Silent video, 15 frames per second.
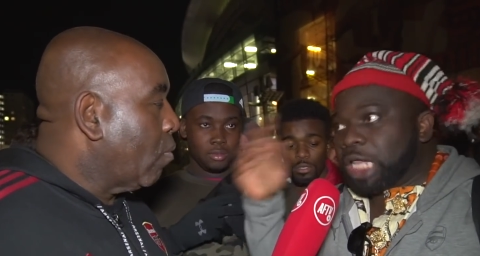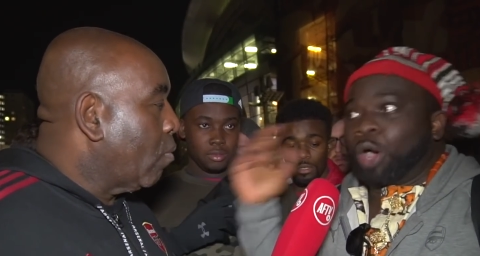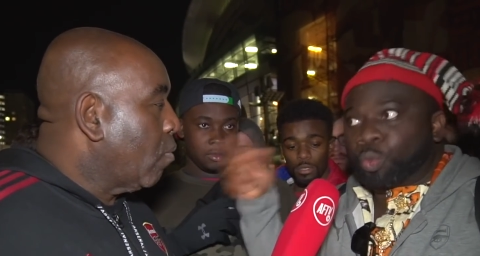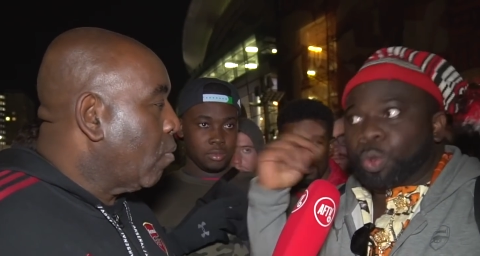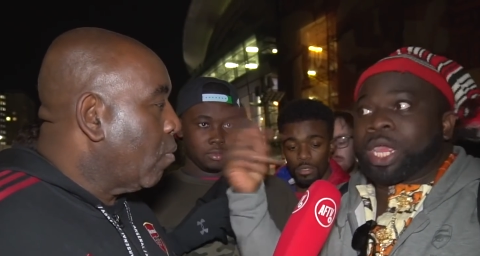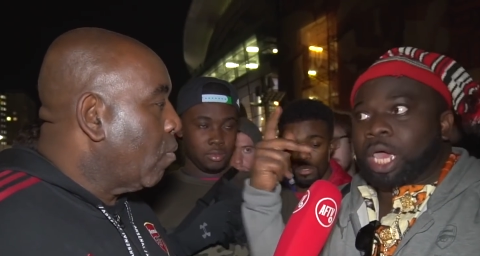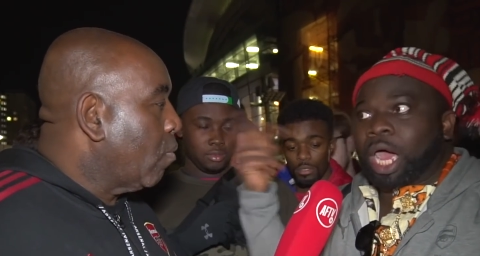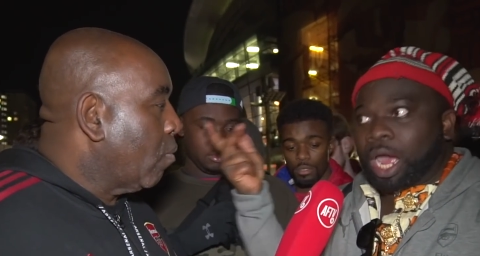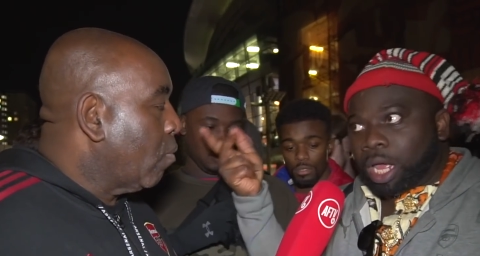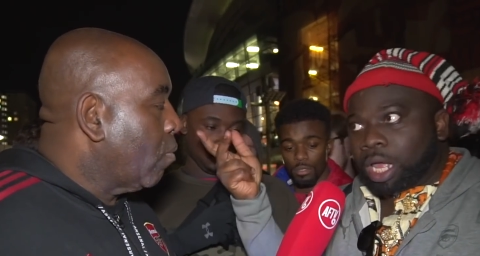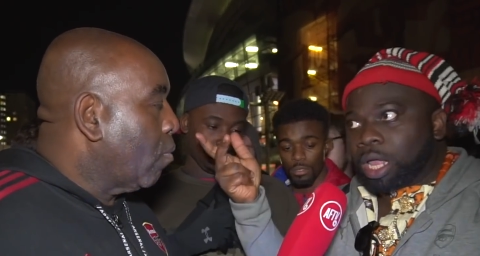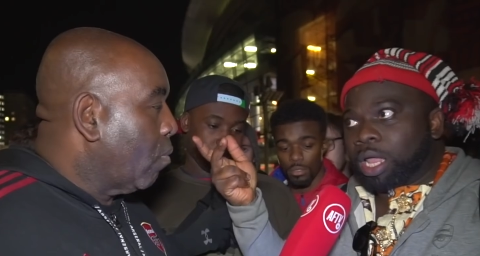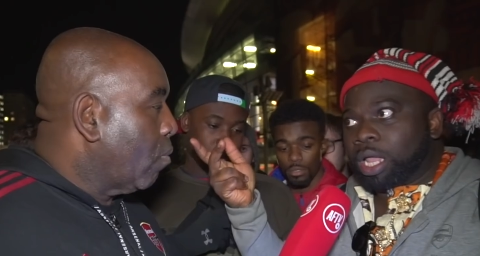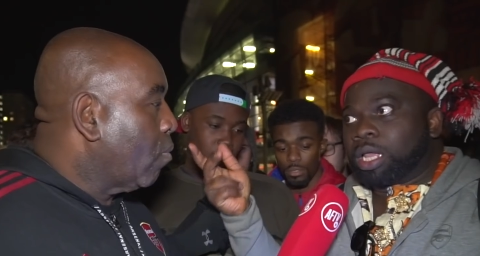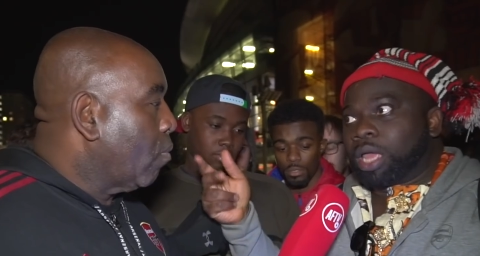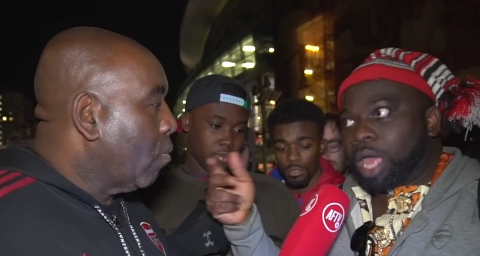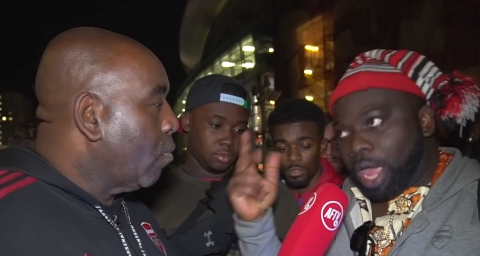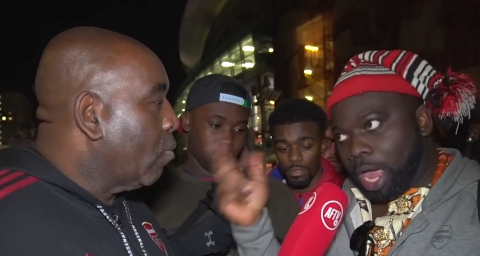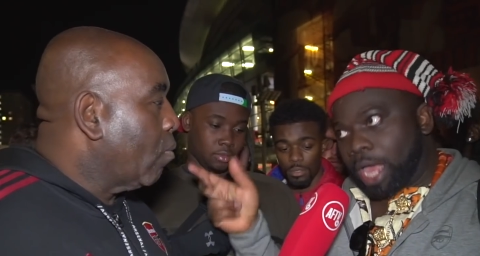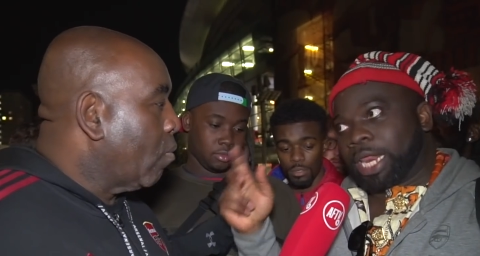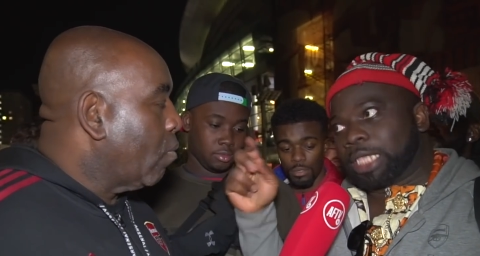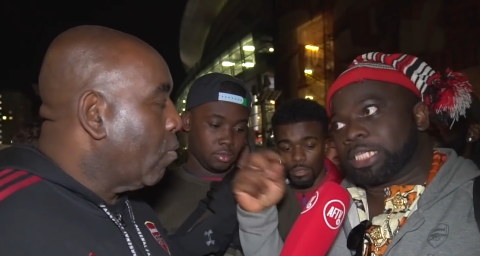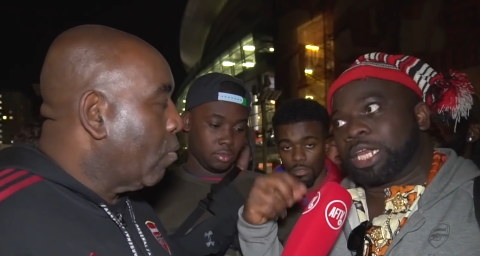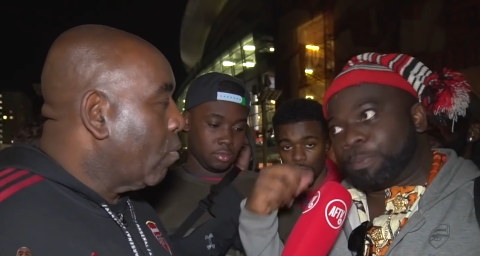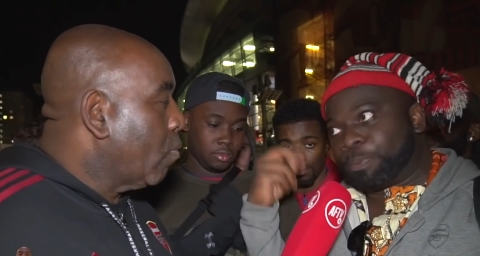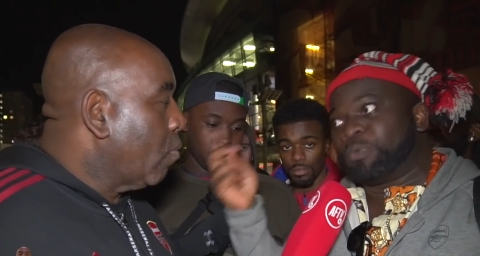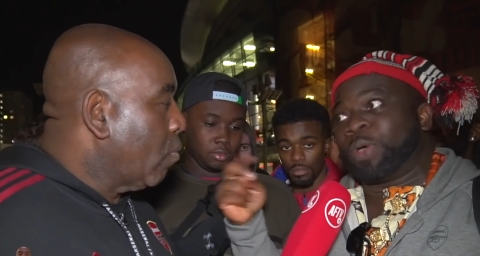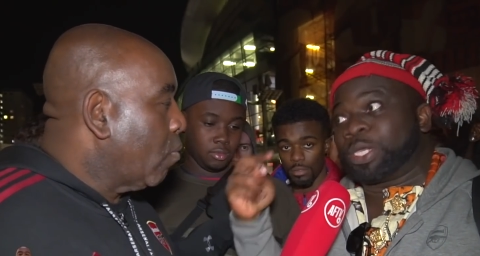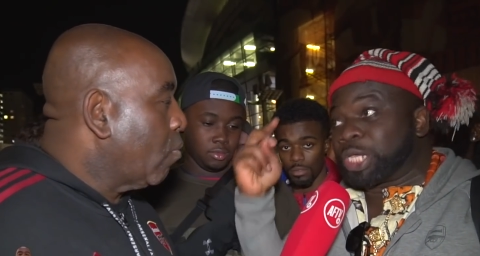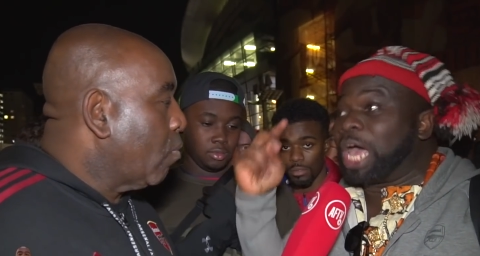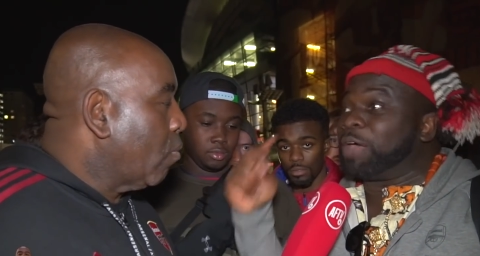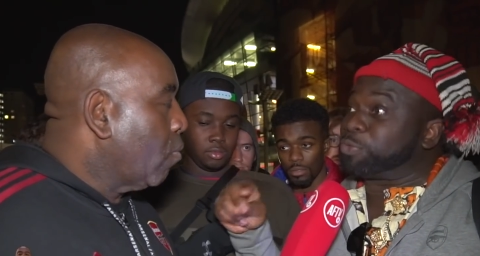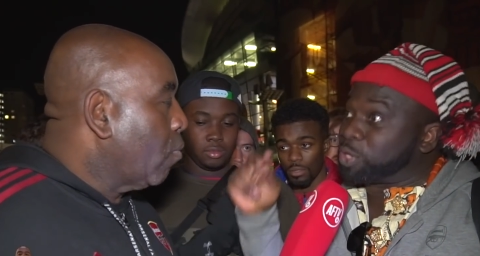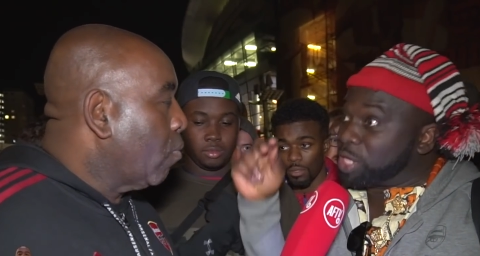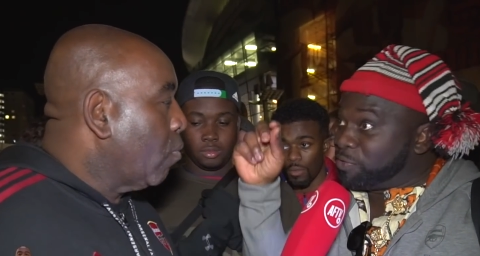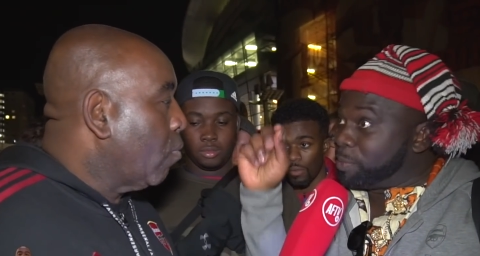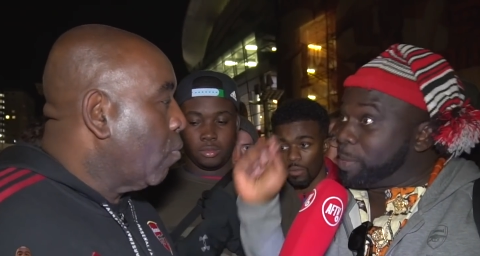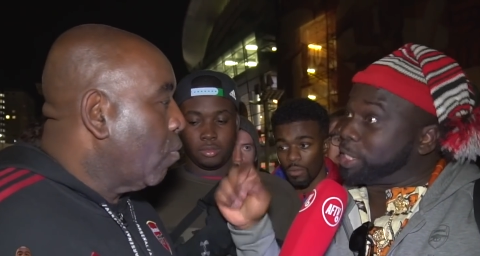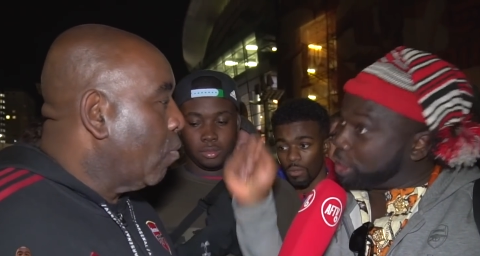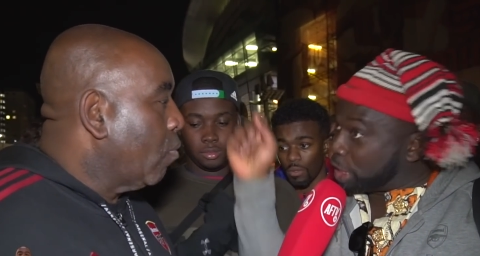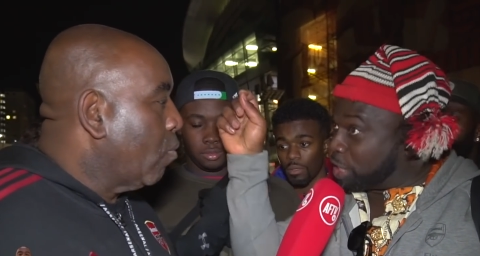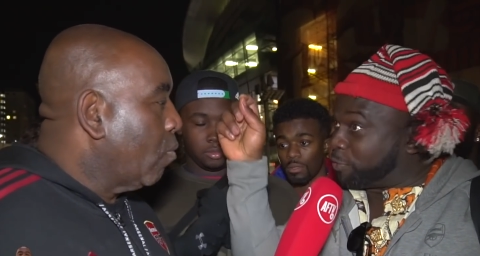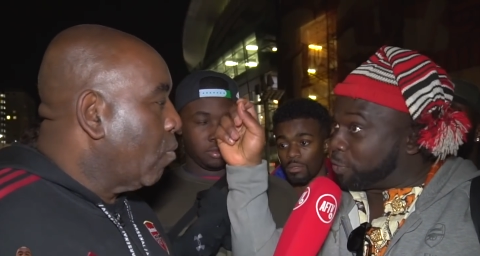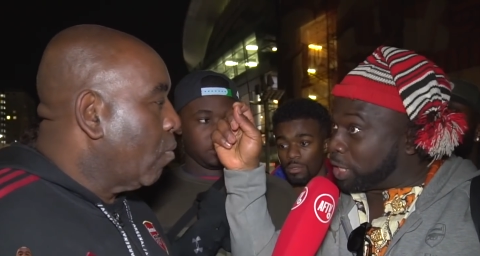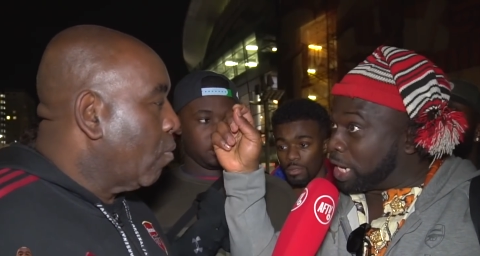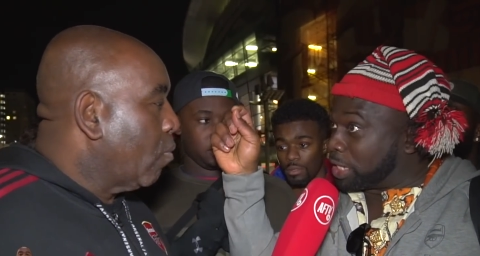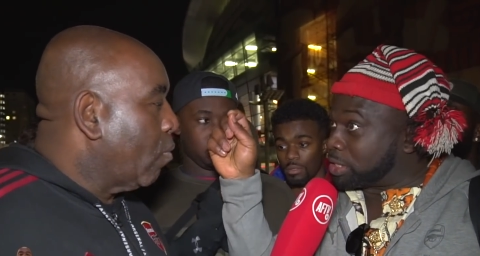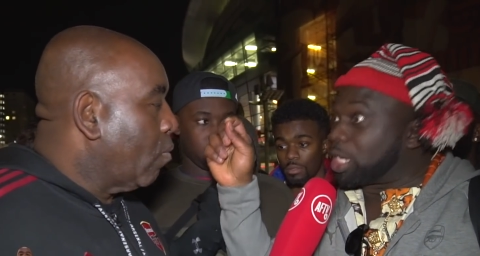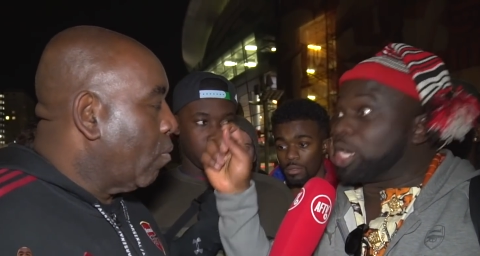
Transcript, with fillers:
Speaker 1: now quicker. Uh, there's an improvement, so I have to give him a tick for that.